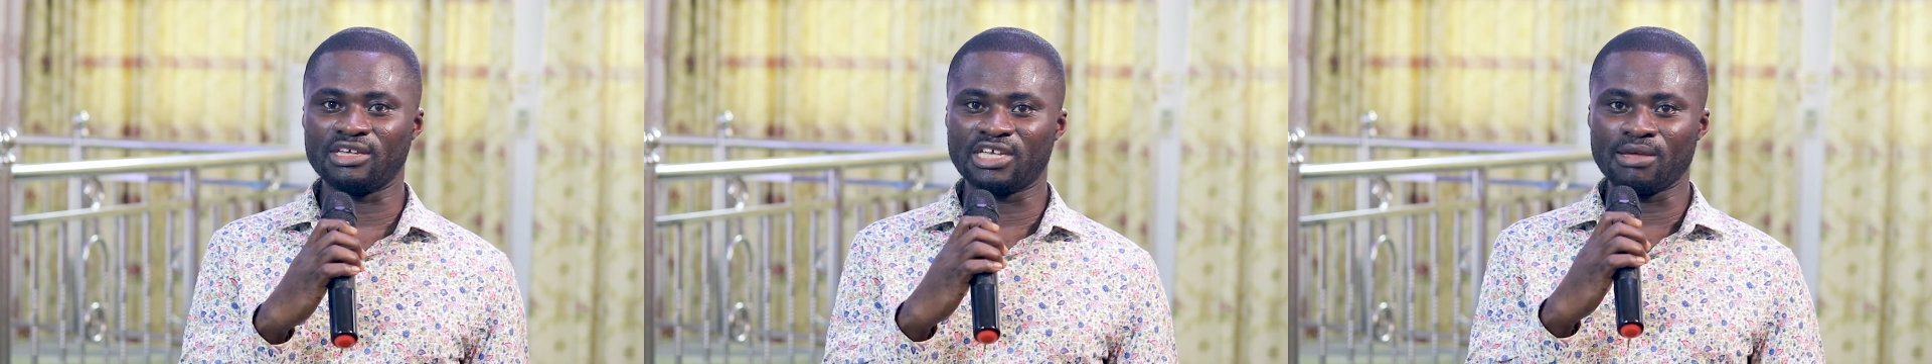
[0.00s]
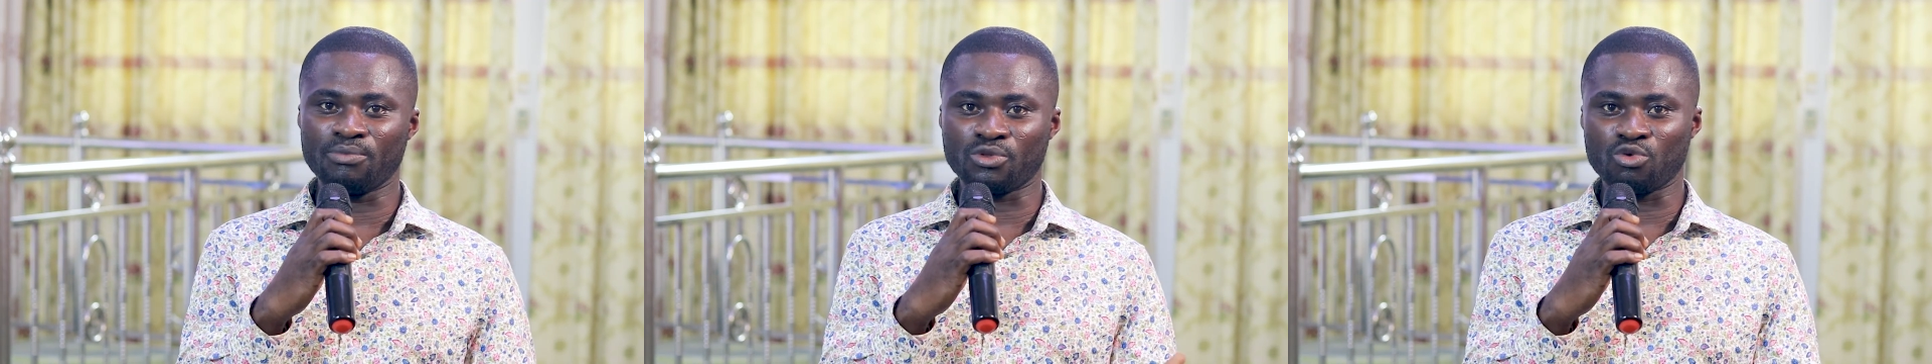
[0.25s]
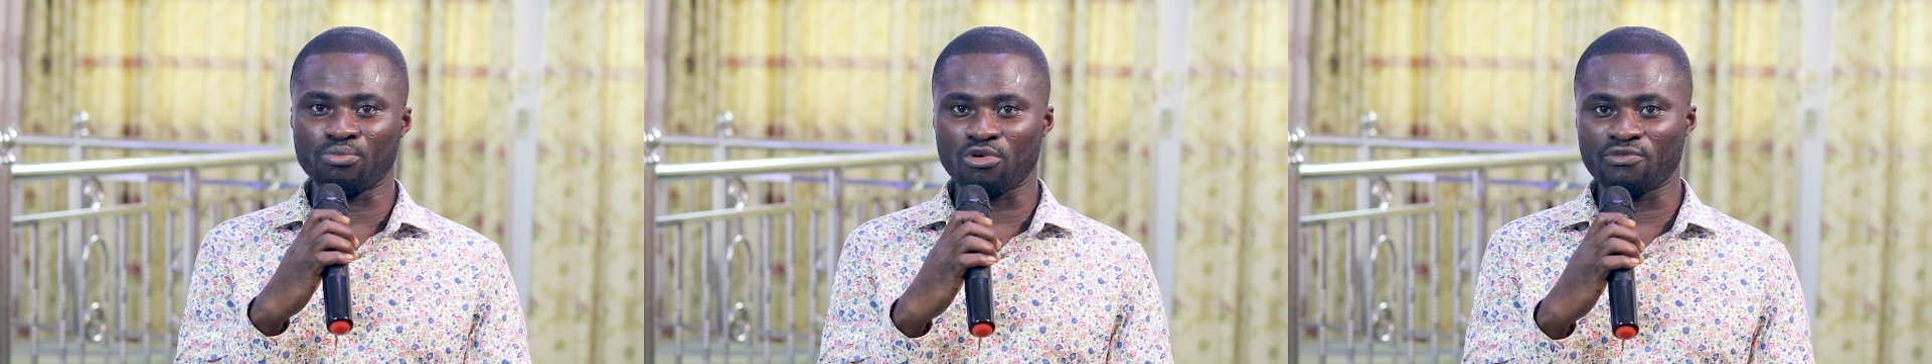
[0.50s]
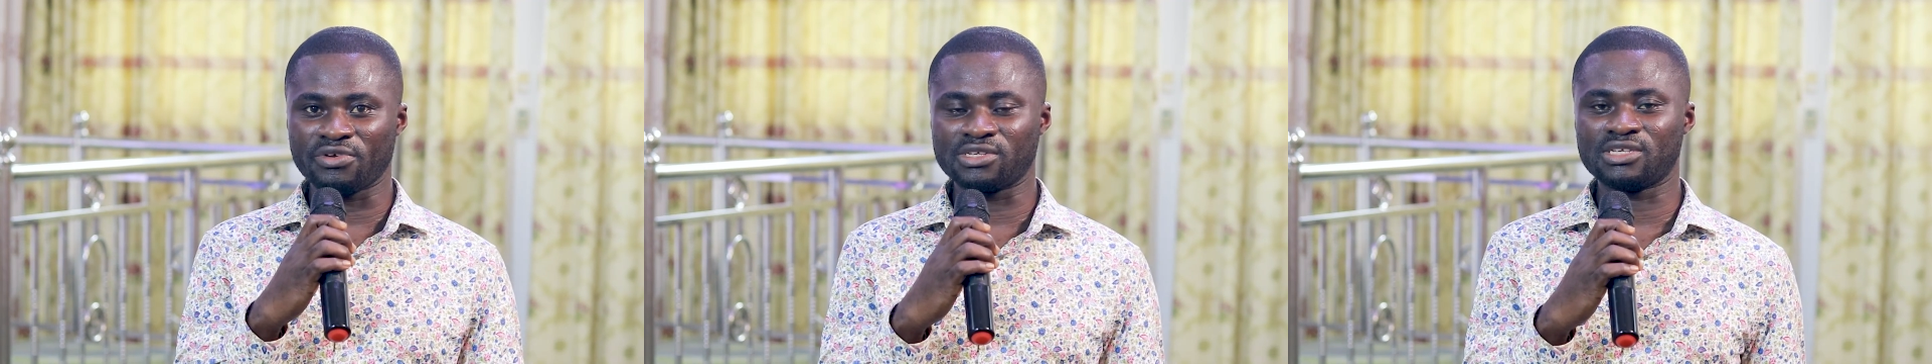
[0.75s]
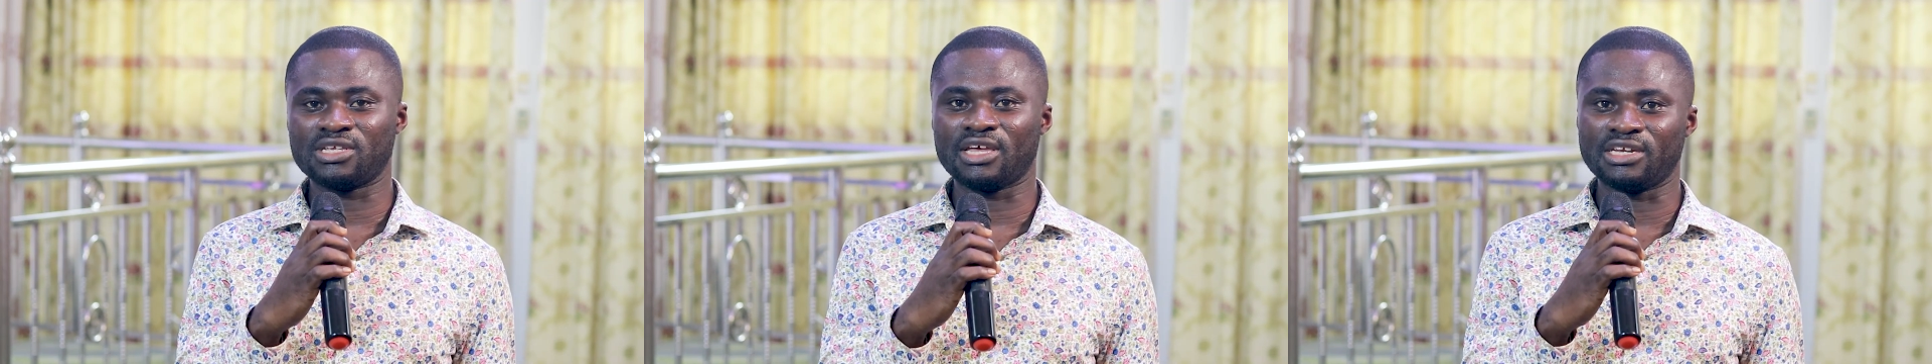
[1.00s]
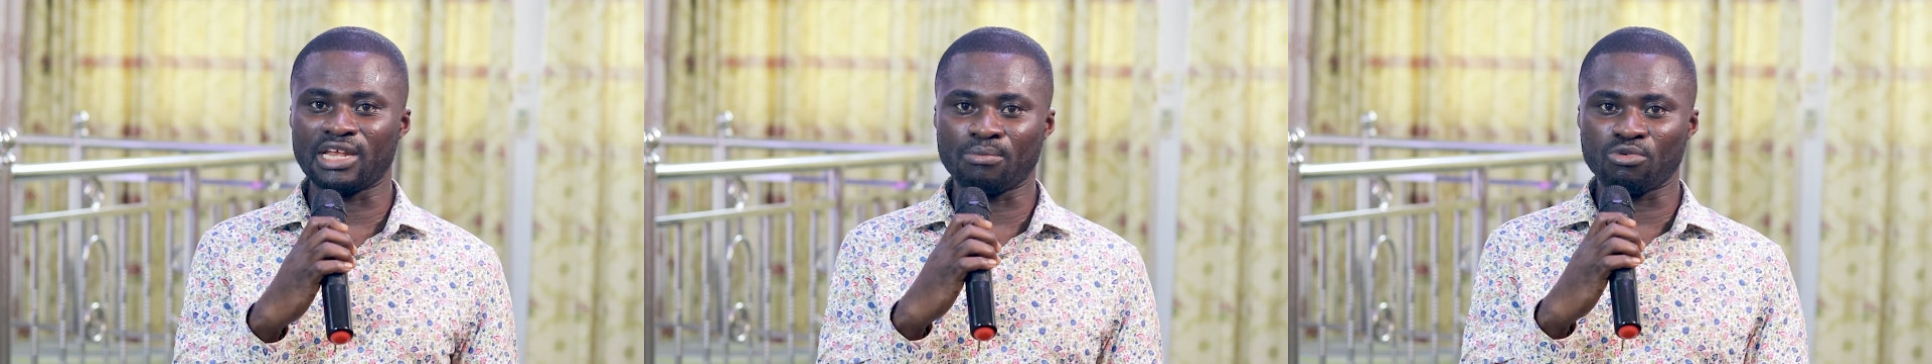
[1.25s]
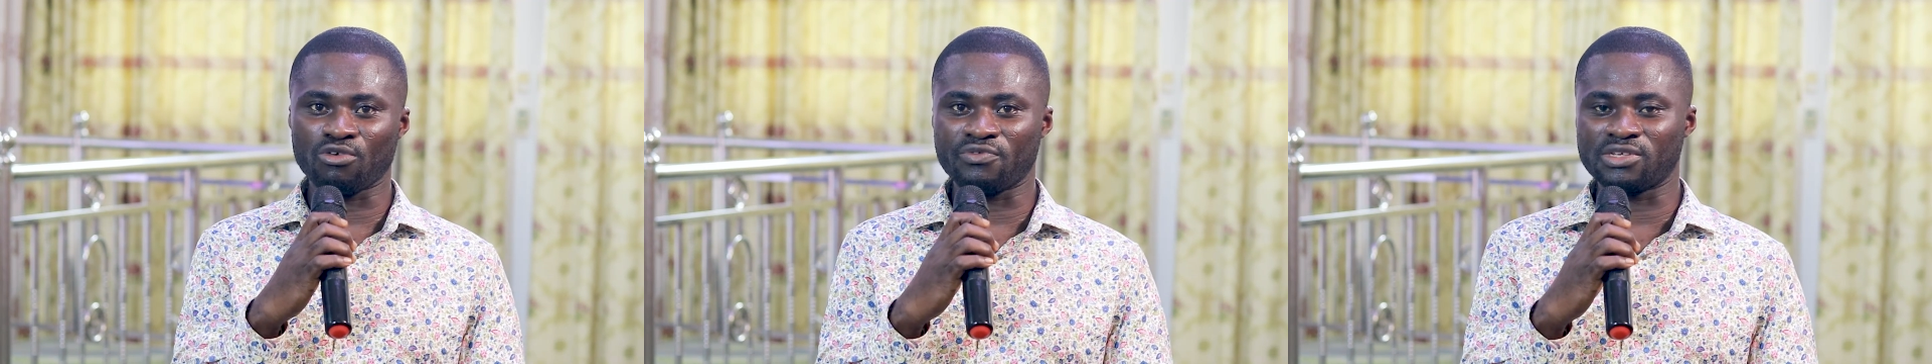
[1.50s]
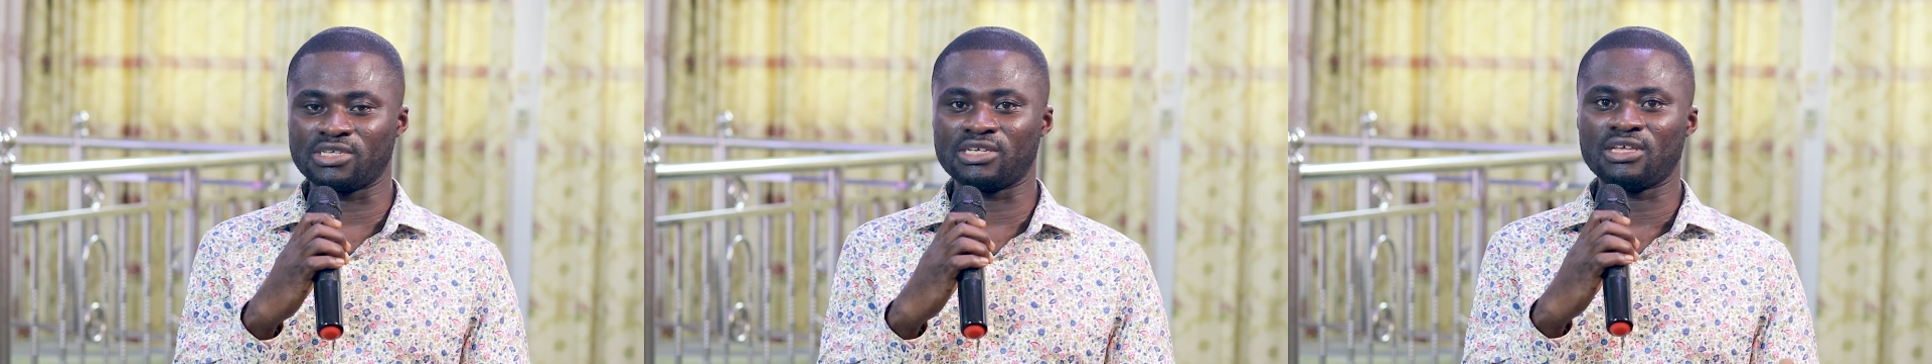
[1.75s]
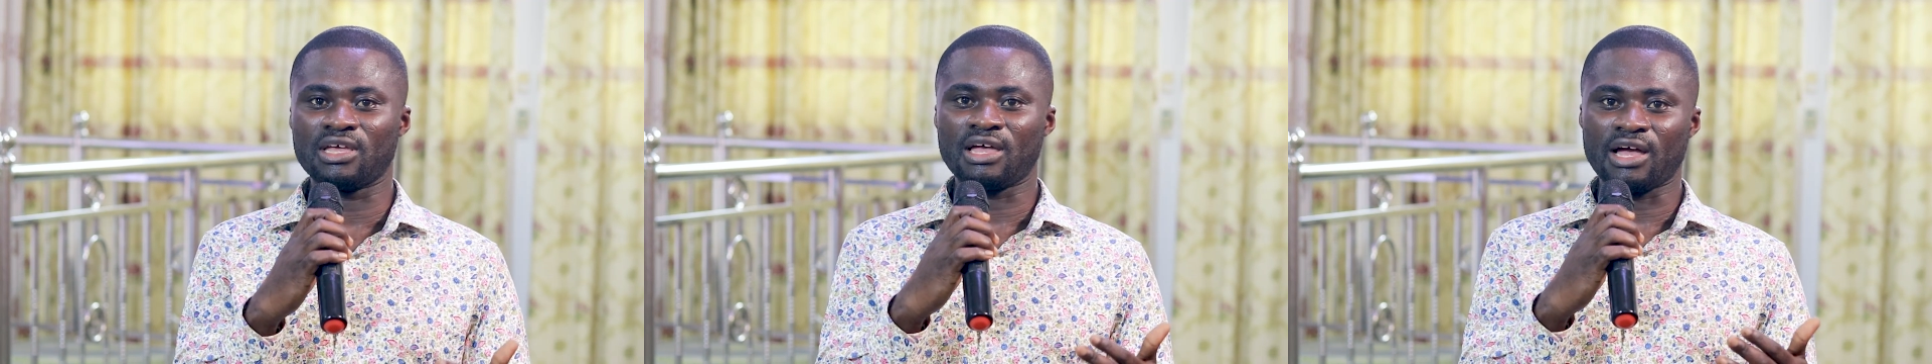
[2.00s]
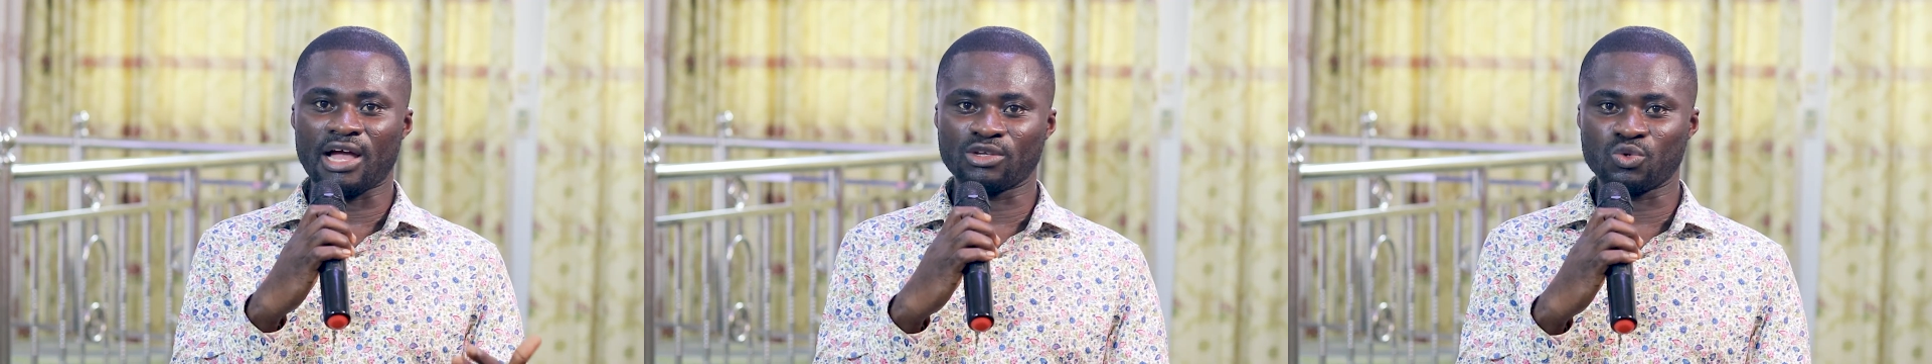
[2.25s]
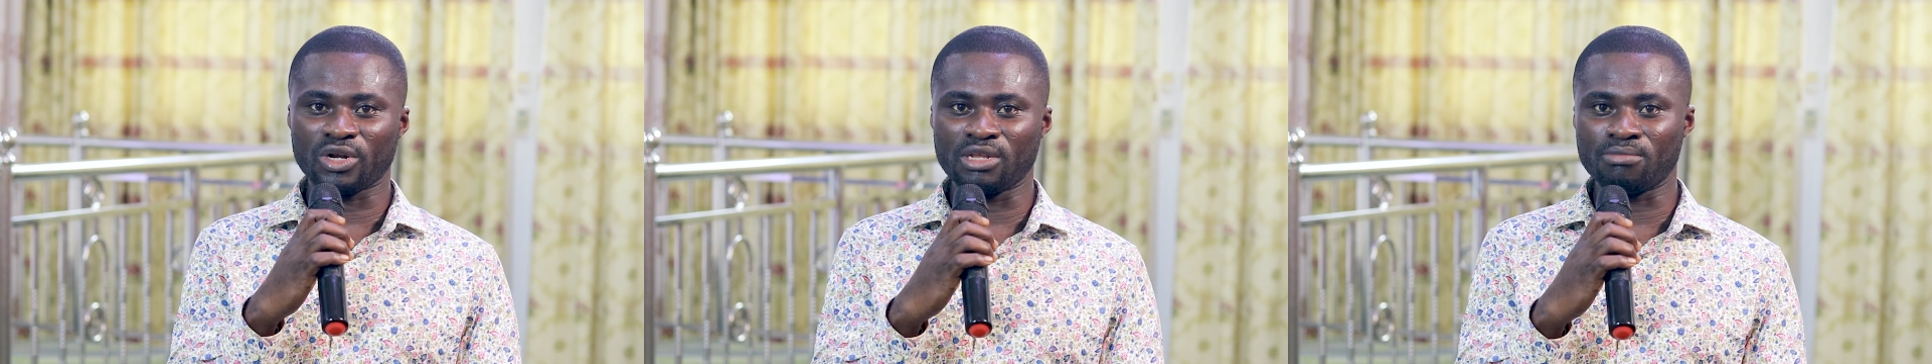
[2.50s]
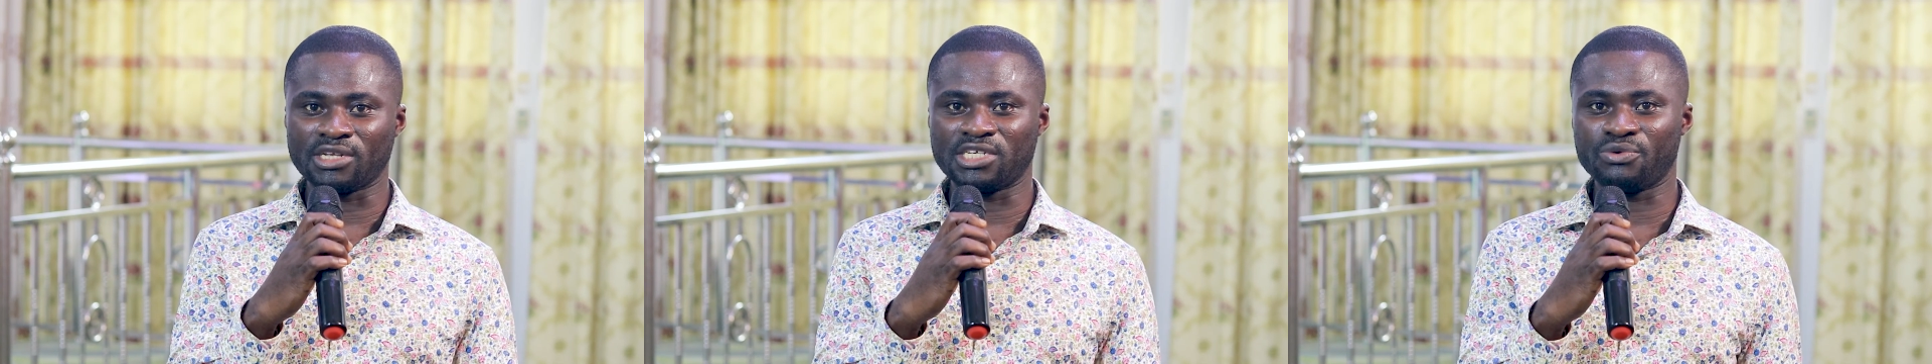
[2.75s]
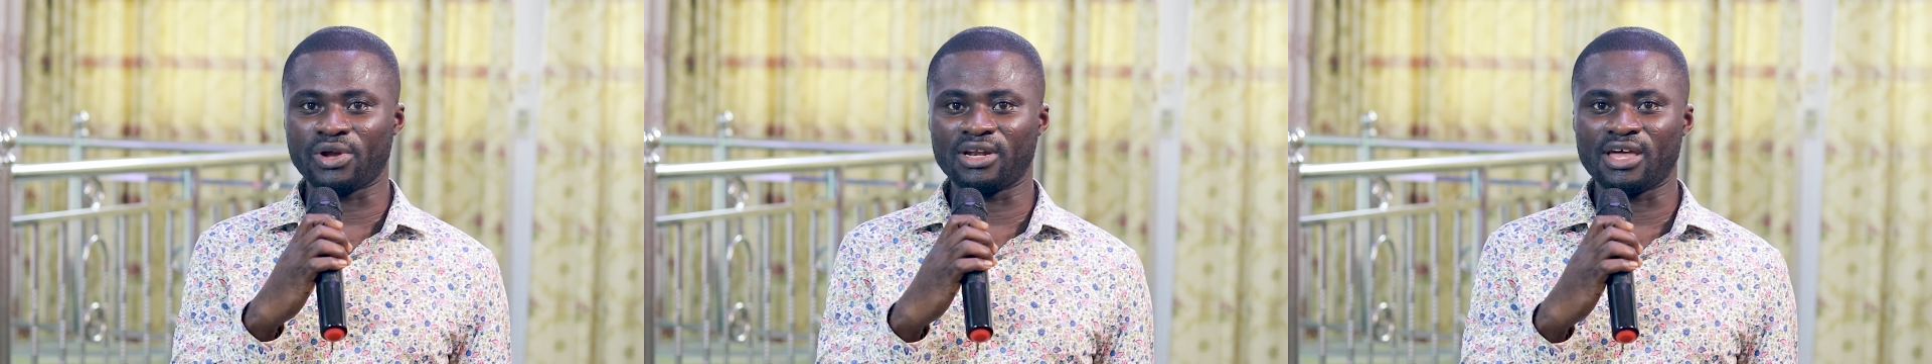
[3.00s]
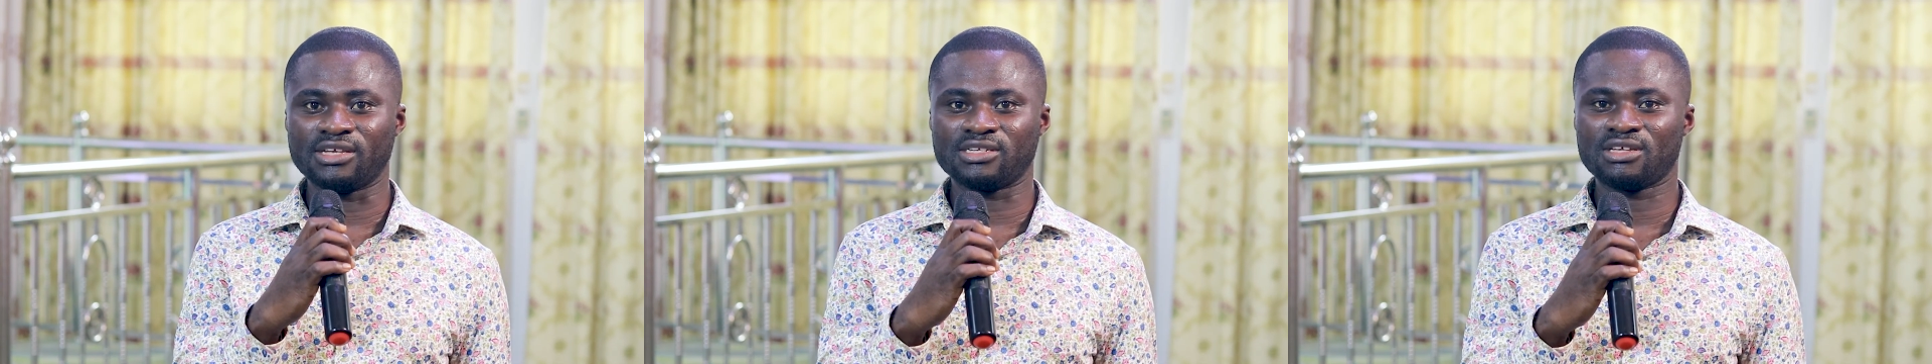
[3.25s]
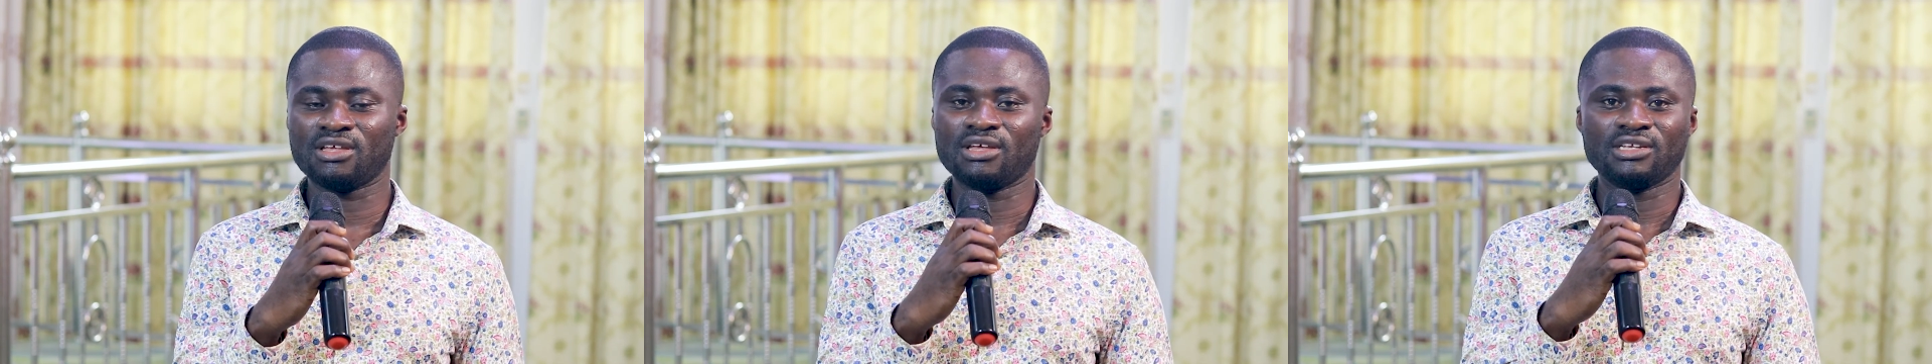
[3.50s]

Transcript: It came through prophecy, and that prophecy actually materialized.